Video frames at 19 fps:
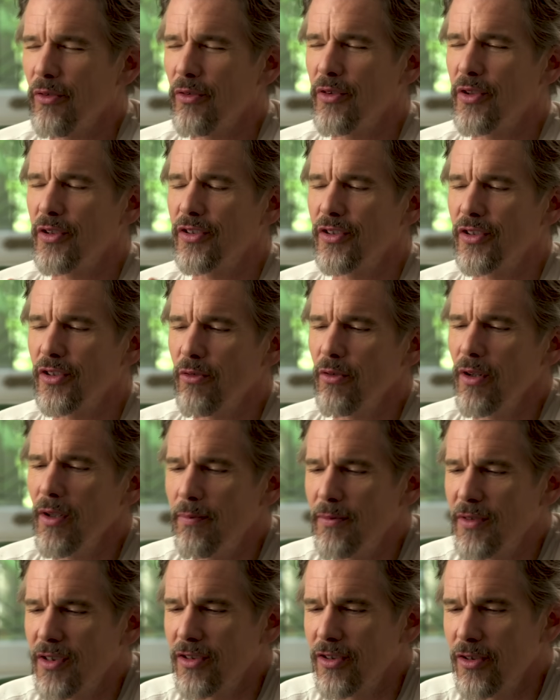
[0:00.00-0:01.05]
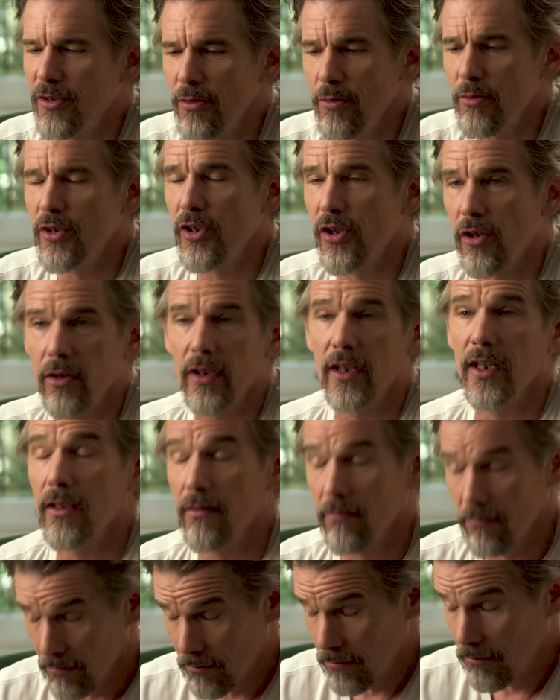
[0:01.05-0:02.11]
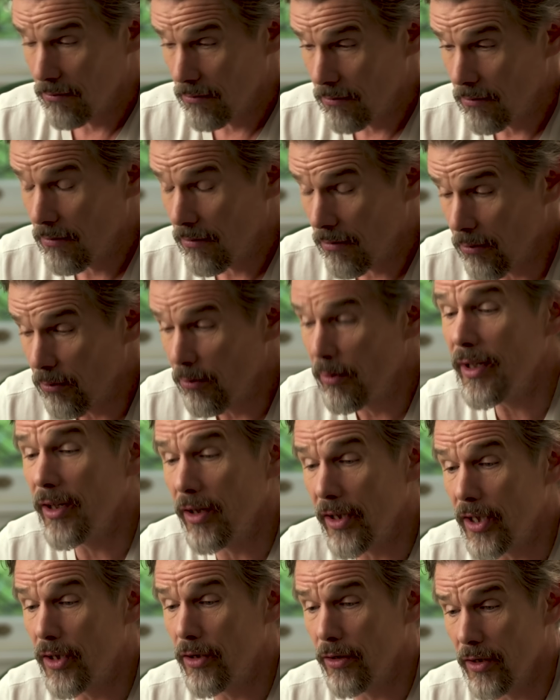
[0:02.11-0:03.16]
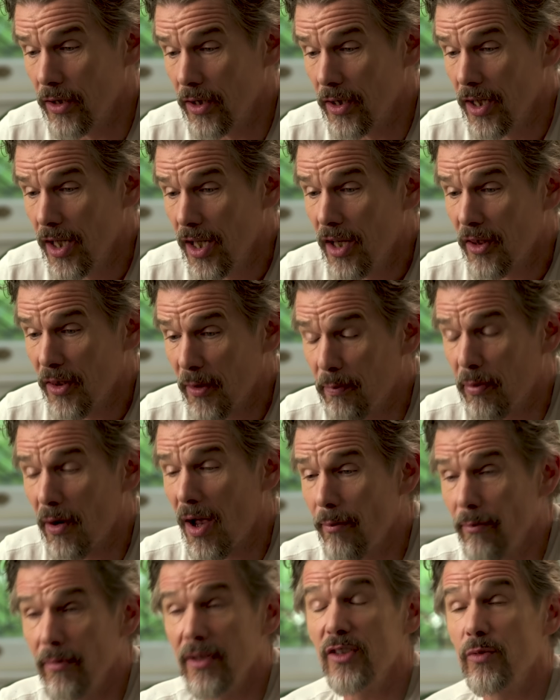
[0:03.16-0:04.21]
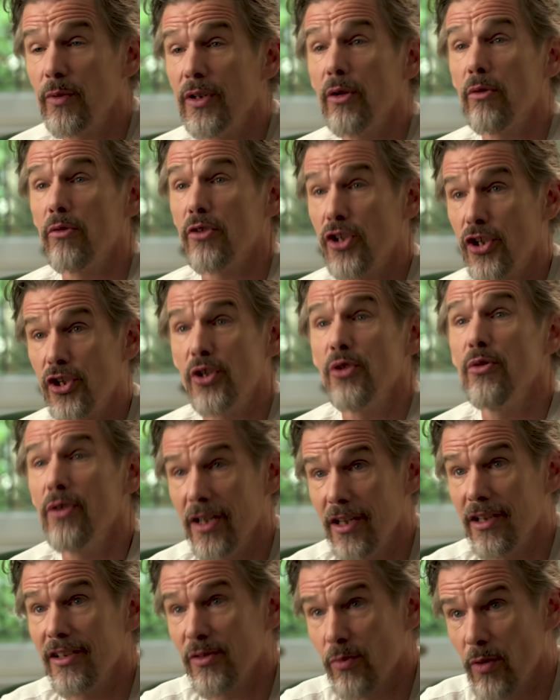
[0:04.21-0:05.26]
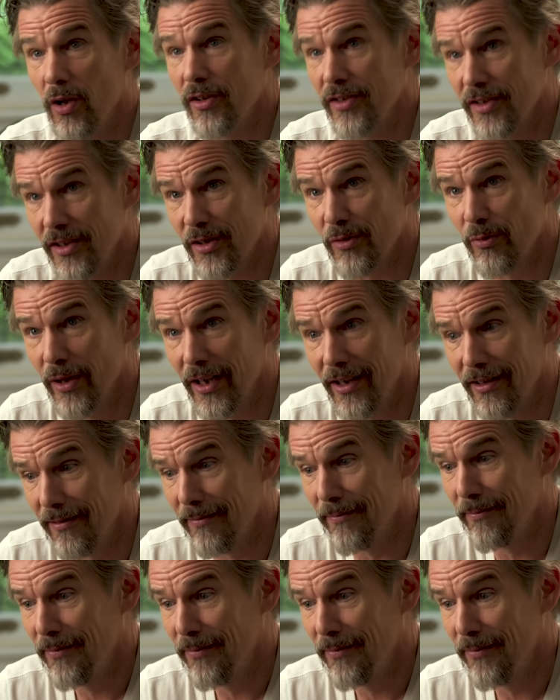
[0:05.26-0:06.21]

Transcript: The script is usually really good. The problem is we don't shoot it as well as it's written.